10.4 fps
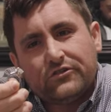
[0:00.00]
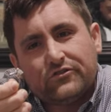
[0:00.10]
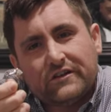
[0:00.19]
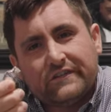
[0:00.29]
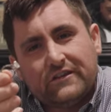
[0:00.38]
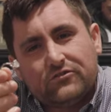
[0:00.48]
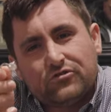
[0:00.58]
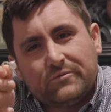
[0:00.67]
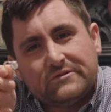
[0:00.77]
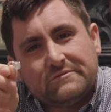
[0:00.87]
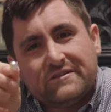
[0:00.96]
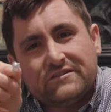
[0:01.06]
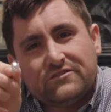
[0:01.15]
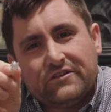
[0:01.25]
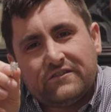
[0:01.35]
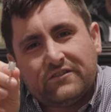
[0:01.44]
interested, drop us a
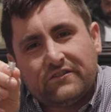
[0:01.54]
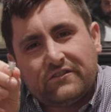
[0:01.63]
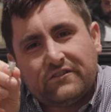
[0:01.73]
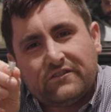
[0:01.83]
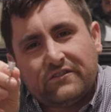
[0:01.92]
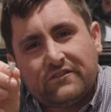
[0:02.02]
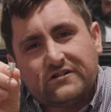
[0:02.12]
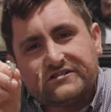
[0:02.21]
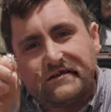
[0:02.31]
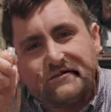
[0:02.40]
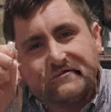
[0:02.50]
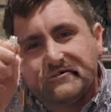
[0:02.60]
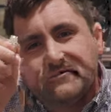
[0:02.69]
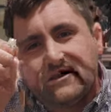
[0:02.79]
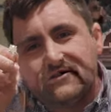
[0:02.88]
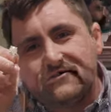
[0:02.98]
message on Instagram or the WhatsApp number
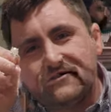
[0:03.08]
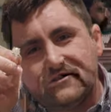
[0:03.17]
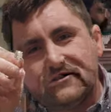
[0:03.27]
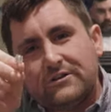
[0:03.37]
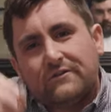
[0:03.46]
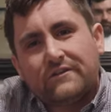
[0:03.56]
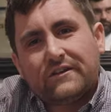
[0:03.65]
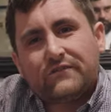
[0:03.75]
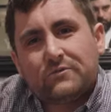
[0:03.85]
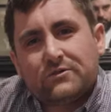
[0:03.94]
below. Thanks for